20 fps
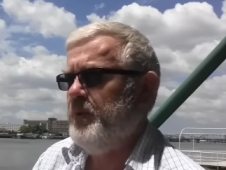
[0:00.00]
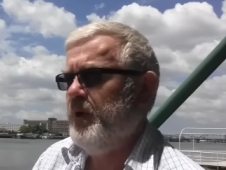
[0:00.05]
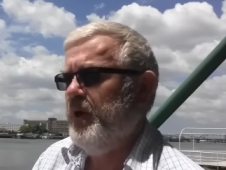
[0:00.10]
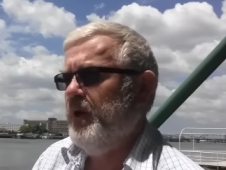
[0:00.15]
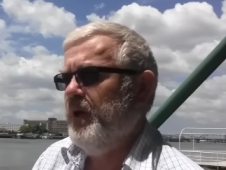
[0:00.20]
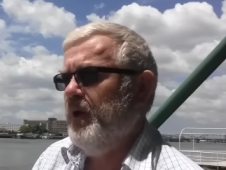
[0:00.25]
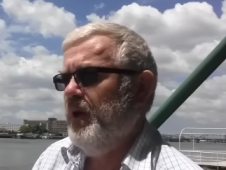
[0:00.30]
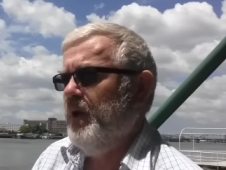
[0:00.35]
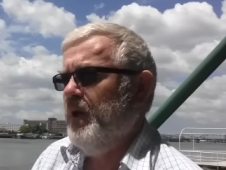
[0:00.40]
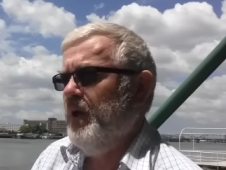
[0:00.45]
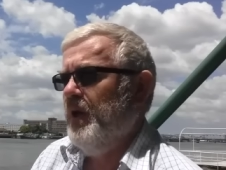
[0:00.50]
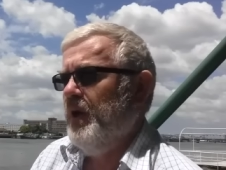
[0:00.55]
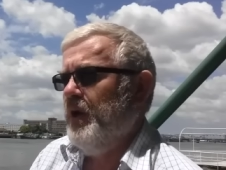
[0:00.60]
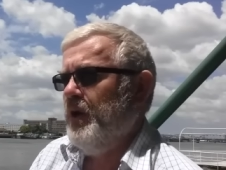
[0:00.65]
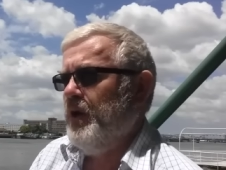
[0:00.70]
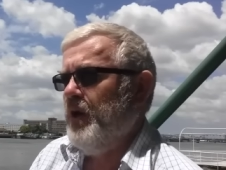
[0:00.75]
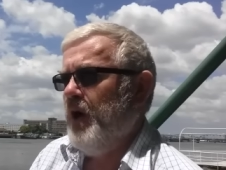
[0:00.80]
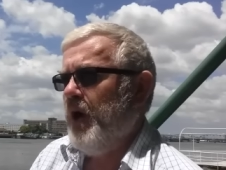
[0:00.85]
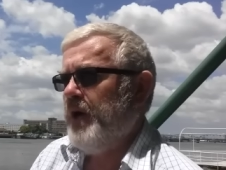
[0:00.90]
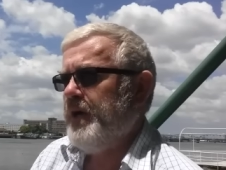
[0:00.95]
but
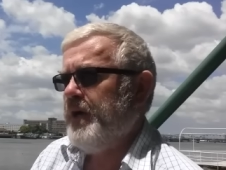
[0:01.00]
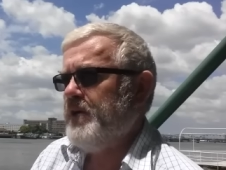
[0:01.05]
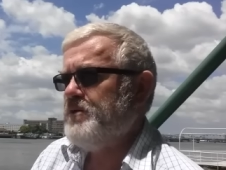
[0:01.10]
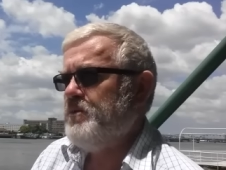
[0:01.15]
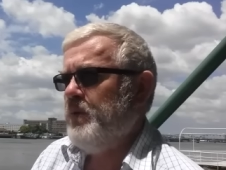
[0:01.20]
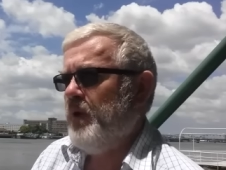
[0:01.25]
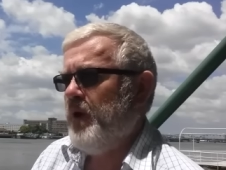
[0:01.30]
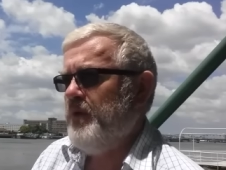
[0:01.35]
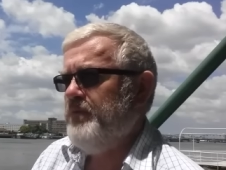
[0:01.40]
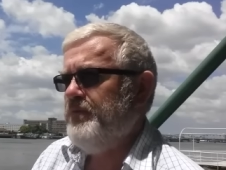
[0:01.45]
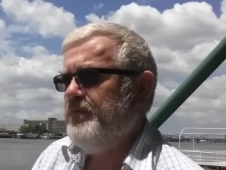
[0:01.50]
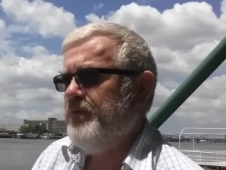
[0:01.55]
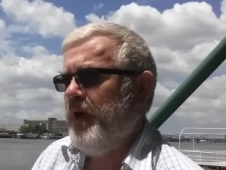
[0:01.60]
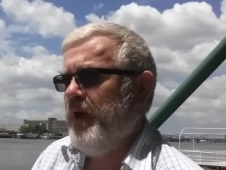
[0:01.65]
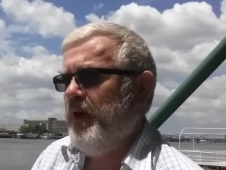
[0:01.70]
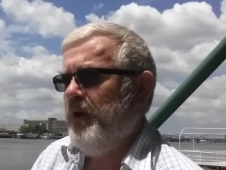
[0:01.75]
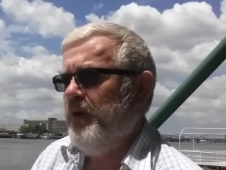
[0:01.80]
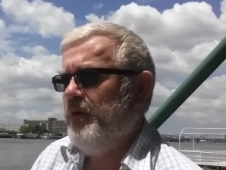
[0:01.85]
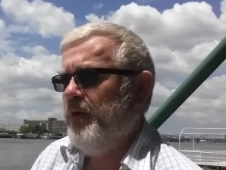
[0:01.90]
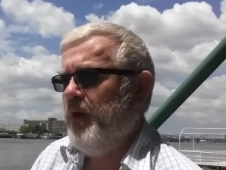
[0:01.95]
I guess what I
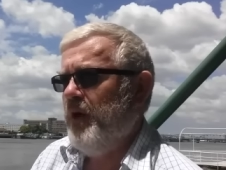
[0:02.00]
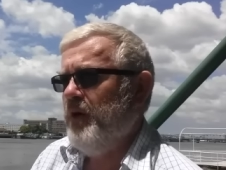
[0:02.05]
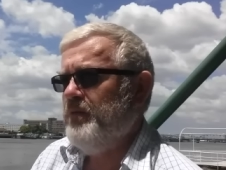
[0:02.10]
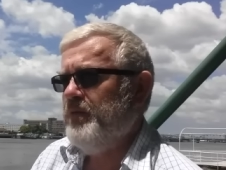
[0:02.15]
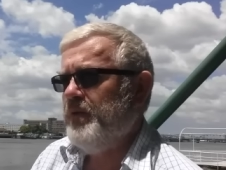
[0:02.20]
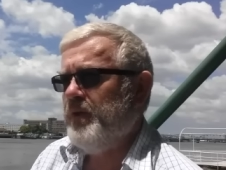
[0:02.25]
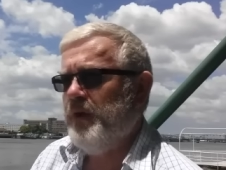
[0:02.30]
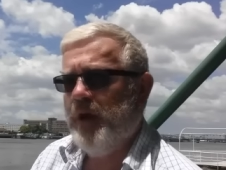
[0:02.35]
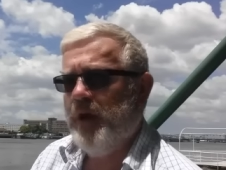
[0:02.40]
found over the